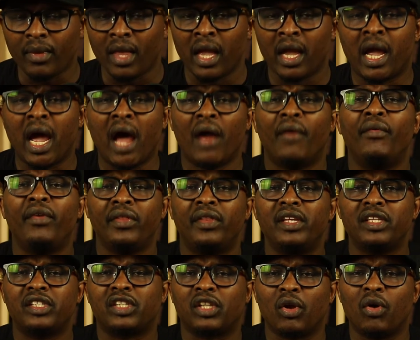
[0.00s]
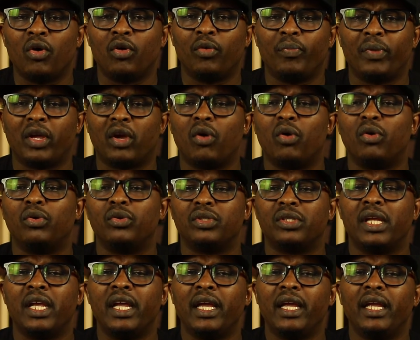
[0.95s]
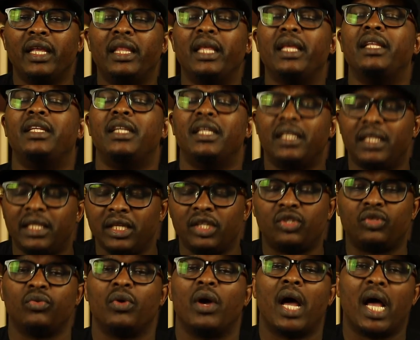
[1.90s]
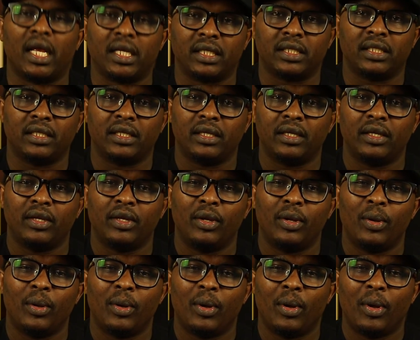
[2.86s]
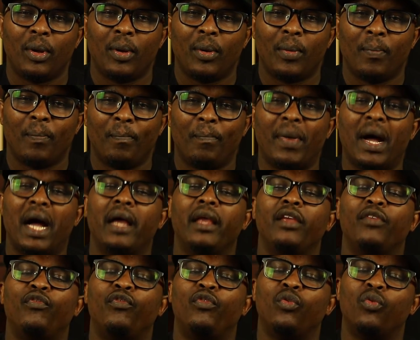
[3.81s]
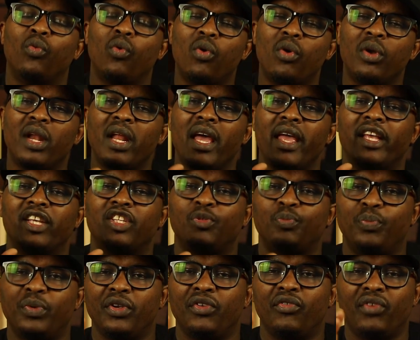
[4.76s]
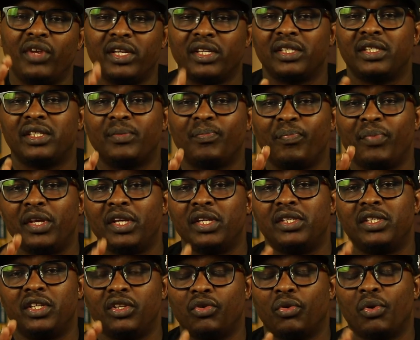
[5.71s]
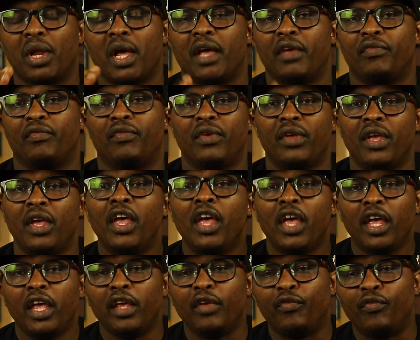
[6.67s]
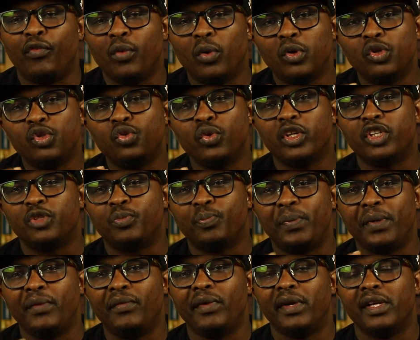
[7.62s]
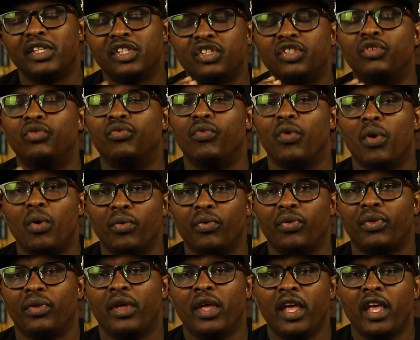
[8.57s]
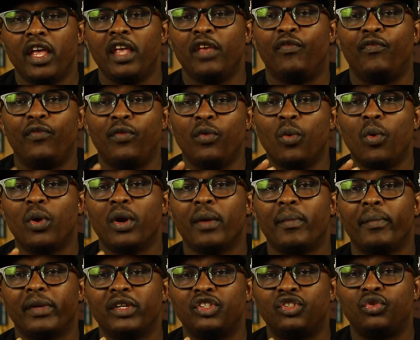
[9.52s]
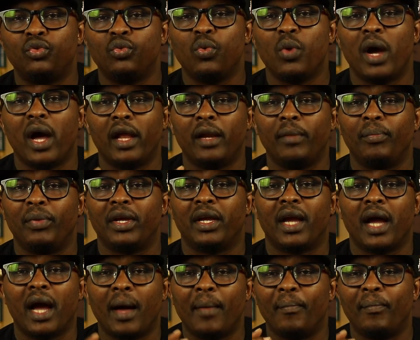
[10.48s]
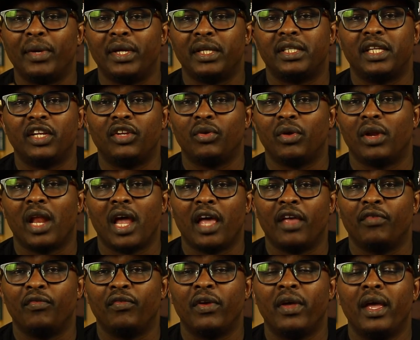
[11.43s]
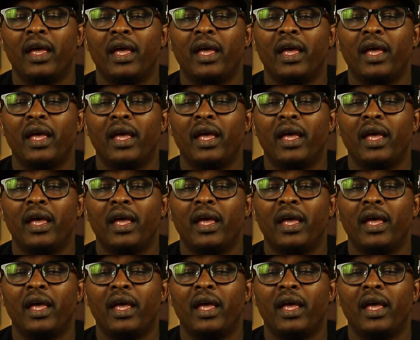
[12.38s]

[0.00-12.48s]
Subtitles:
carry this load because they did this to us. But if you want to experience peace in your life, if you want to experience growth, if you want to mature and become better in your life,